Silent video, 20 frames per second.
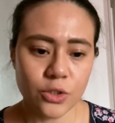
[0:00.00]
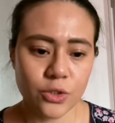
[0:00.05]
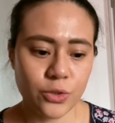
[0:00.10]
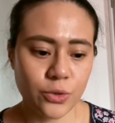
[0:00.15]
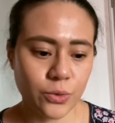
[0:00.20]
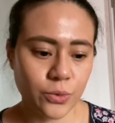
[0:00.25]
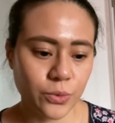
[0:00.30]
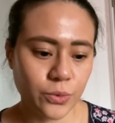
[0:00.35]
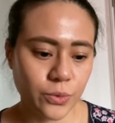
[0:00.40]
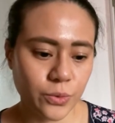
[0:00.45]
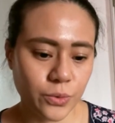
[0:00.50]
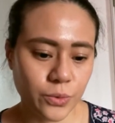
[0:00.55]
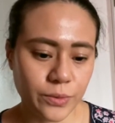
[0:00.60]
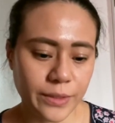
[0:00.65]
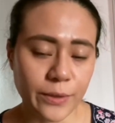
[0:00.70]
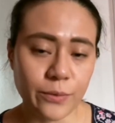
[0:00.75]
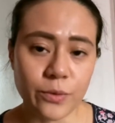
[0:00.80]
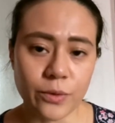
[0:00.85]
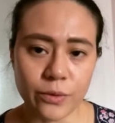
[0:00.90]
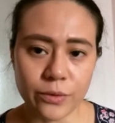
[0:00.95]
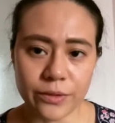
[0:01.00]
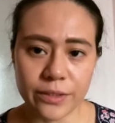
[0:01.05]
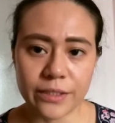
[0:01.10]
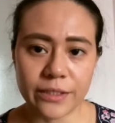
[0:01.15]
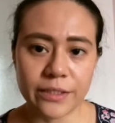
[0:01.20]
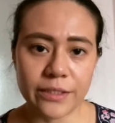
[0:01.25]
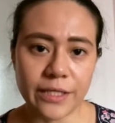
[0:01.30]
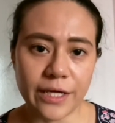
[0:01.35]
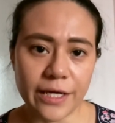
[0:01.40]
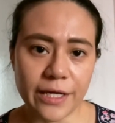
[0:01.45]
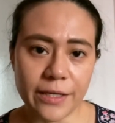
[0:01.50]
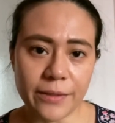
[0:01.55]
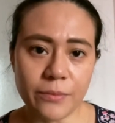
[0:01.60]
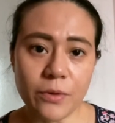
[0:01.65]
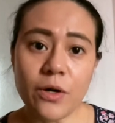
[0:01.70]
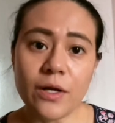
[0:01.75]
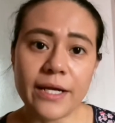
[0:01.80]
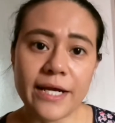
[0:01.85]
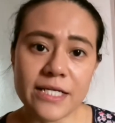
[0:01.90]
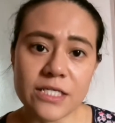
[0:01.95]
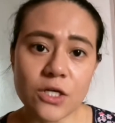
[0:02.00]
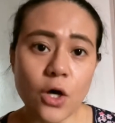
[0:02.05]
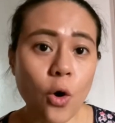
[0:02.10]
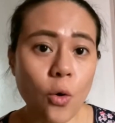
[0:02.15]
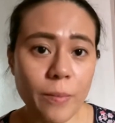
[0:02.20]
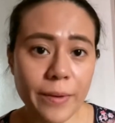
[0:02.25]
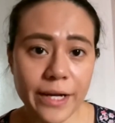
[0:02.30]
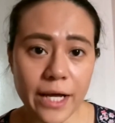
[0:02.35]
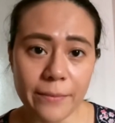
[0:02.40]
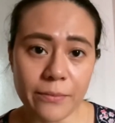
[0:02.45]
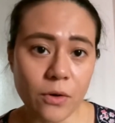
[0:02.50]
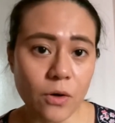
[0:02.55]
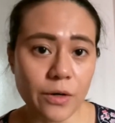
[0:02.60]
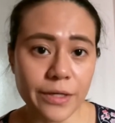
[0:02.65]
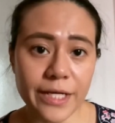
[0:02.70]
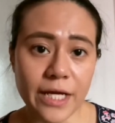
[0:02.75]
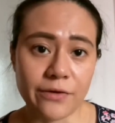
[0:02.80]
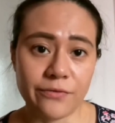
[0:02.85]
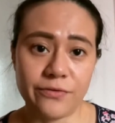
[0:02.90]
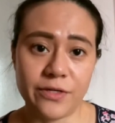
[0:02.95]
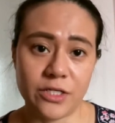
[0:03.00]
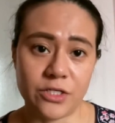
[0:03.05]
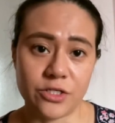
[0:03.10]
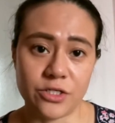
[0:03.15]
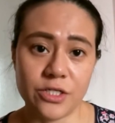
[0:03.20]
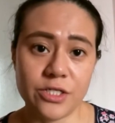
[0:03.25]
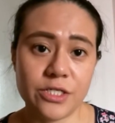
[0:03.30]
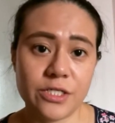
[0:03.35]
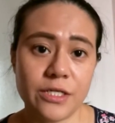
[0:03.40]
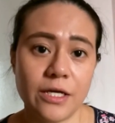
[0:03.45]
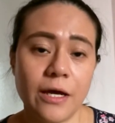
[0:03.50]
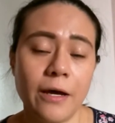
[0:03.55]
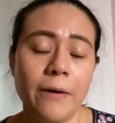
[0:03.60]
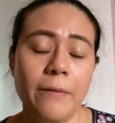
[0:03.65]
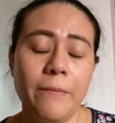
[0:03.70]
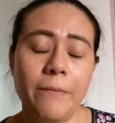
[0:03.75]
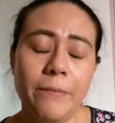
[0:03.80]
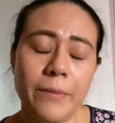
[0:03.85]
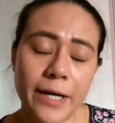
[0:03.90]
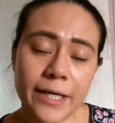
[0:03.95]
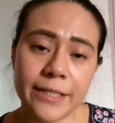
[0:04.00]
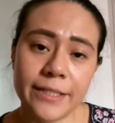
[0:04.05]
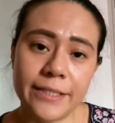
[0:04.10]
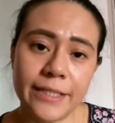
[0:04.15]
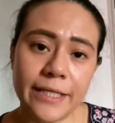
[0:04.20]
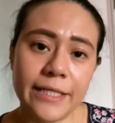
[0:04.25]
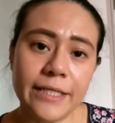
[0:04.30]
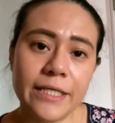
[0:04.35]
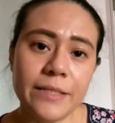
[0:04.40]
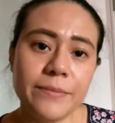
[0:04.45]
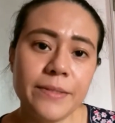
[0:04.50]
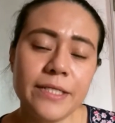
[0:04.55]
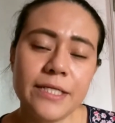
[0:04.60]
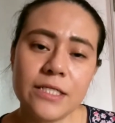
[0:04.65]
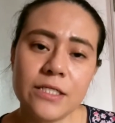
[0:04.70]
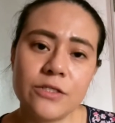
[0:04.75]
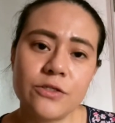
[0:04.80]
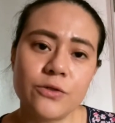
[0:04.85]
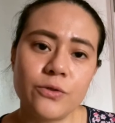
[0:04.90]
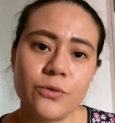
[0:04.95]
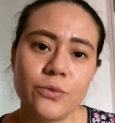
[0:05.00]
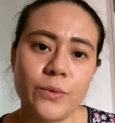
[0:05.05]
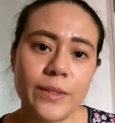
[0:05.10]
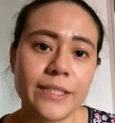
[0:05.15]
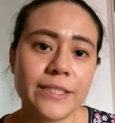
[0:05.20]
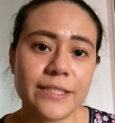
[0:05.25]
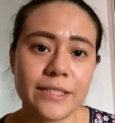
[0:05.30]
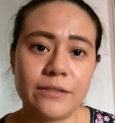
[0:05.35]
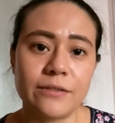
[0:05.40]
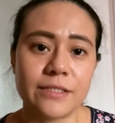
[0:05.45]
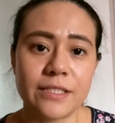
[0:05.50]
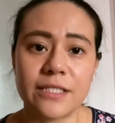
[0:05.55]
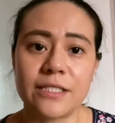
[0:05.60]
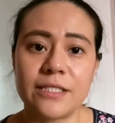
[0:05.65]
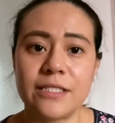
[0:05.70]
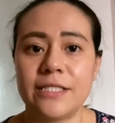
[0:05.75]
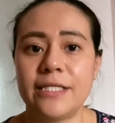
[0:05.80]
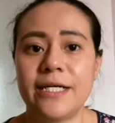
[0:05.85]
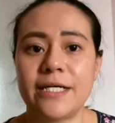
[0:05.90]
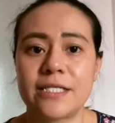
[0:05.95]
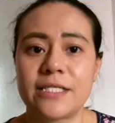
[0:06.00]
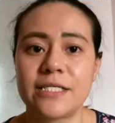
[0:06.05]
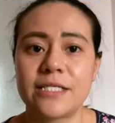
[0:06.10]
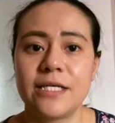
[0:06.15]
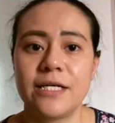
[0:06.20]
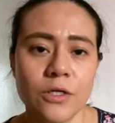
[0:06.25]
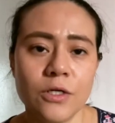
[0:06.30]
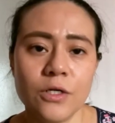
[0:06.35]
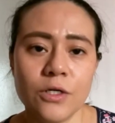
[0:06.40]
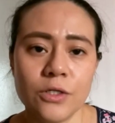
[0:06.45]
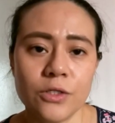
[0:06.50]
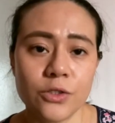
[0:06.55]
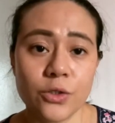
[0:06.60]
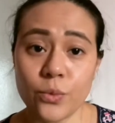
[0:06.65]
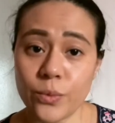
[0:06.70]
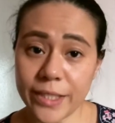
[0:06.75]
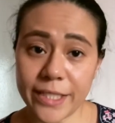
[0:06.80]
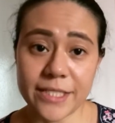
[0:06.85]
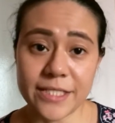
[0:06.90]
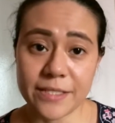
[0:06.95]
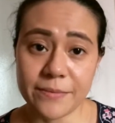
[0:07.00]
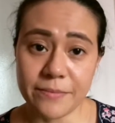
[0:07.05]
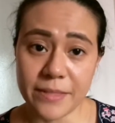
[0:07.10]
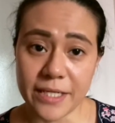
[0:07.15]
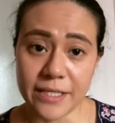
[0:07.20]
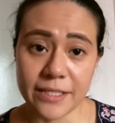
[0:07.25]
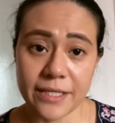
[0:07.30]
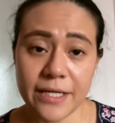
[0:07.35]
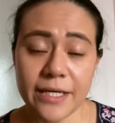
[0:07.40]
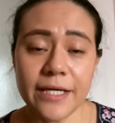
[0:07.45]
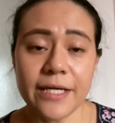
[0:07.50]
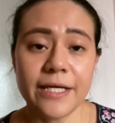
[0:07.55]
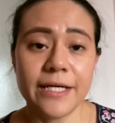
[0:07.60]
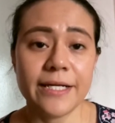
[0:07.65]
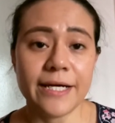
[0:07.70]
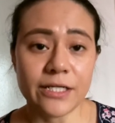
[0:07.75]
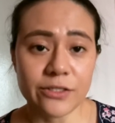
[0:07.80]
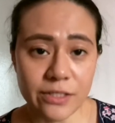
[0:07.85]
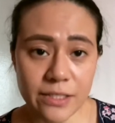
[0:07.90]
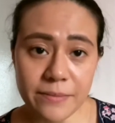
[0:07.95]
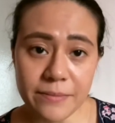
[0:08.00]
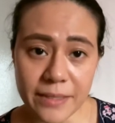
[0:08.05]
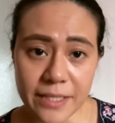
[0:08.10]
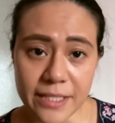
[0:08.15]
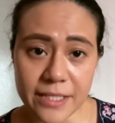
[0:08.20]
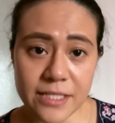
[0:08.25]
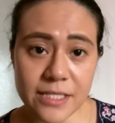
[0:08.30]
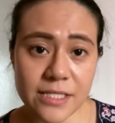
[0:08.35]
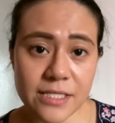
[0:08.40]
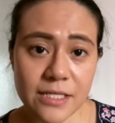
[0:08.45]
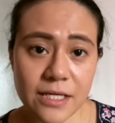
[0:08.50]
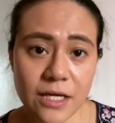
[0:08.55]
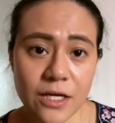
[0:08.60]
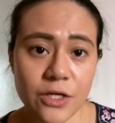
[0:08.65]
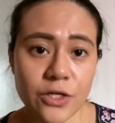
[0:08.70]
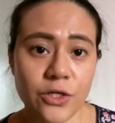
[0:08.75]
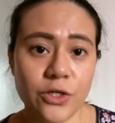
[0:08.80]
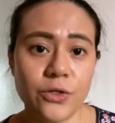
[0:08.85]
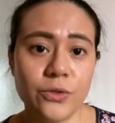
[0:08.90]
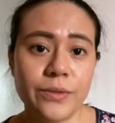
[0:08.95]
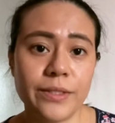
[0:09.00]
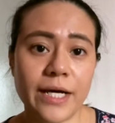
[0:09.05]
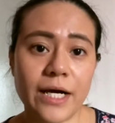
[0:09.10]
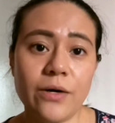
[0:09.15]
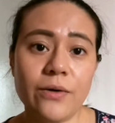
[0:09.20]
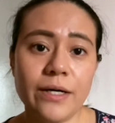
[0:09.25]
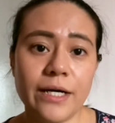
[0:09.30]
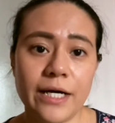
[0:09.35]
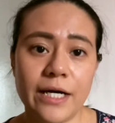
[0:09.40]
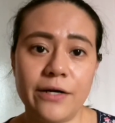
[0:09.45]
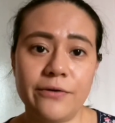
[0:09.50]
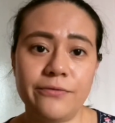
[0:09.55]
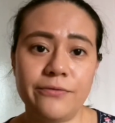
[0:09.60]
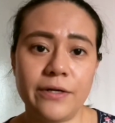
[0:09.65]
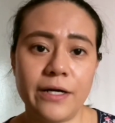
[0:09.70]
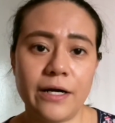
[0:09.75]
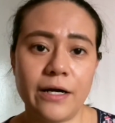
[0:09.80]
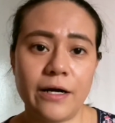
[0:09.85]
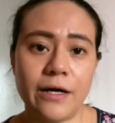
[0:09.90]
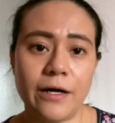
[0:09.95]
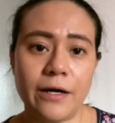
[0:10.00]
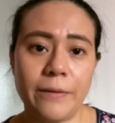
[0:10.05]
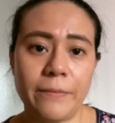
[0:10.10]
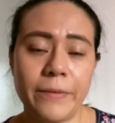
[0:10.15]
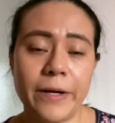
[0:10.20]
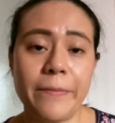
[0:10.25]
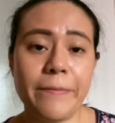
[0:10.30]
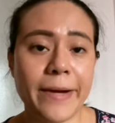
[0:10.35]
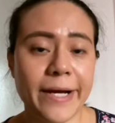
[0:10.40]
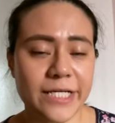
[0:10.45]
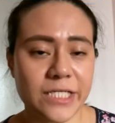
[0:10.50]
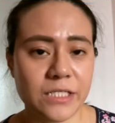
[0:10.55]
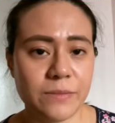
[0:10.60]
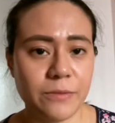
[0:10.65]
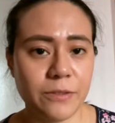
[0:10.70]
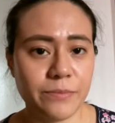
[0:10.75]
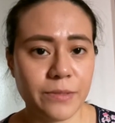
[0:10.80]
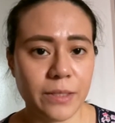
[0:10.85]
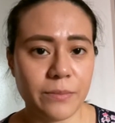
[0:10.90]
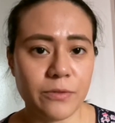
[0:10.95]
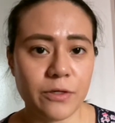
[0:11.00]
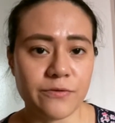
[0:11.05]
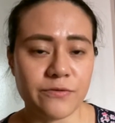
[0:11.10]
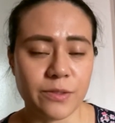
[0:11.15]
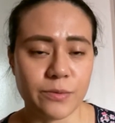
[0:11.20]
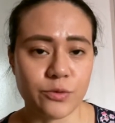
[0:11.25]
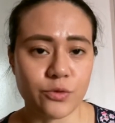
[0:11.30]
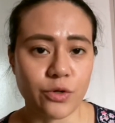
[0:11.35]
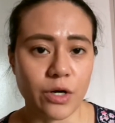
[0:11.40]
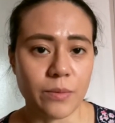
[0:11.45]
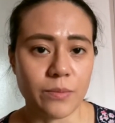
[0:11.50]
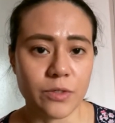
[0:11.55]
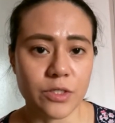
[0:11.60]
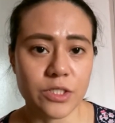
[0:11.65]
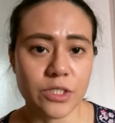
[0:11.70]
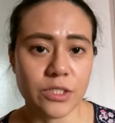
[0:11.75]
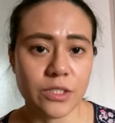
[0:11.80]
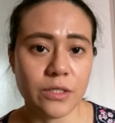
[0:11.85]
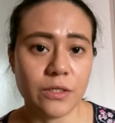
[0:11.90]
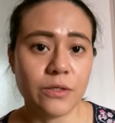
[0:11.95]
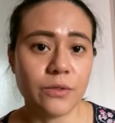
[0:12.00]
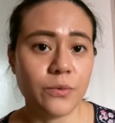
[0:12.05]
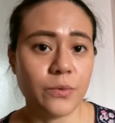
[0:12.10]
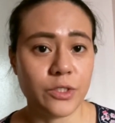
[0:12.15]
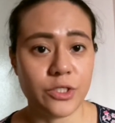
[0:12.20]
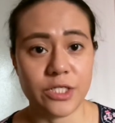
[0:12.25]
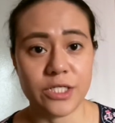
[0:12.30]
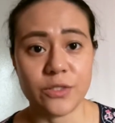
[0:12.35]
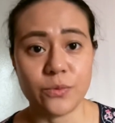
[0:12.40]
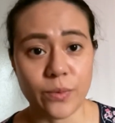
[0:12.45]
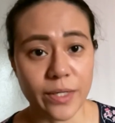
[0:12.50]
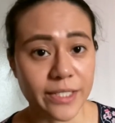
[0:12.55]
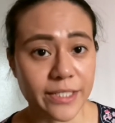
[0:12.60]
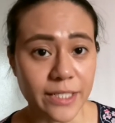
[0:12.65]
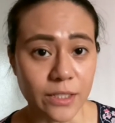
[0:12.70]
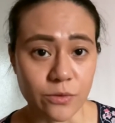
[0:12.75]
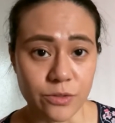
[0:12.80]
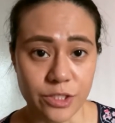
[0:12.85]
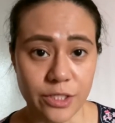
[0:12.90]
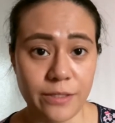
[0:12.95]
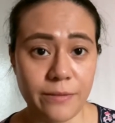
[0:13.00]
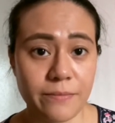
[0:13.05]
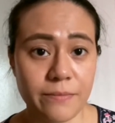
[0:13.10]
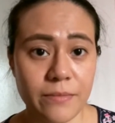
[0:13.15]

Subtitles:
They more or less open up all their features, but they limit it to 1,000 contacts. So what does it mean? It actually means you now have a maximum number of subscribers, which is 1,000.